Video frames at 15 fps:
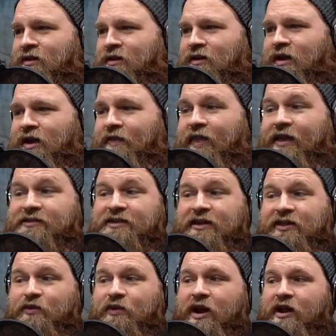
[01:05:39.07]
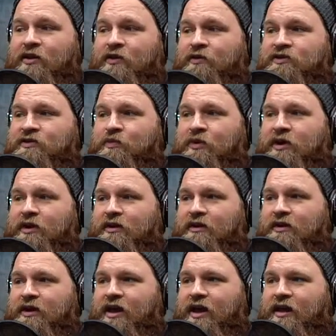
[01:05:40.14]
That's not the one I use, but
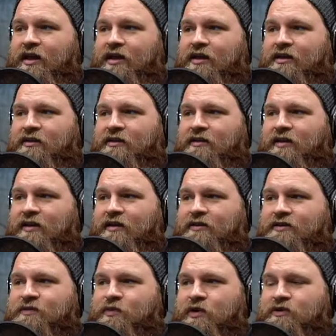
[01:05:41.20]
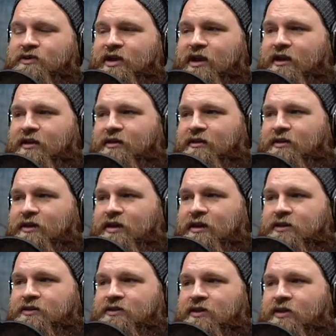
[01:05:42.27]
the guy, Zbrozek,
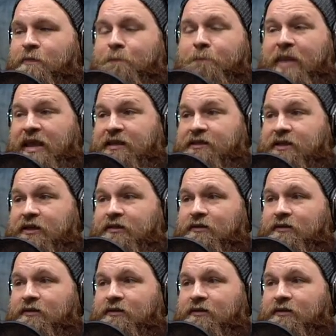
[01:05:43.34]
he's amazing.